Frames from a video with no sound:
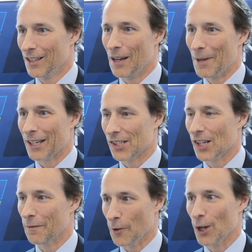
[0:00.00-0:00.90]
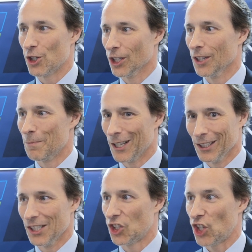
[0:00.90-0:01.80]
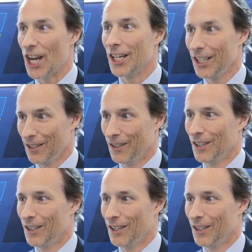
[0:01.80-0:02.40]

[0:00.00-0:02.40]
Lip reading: I'm not going to say fraudulent, but at least shady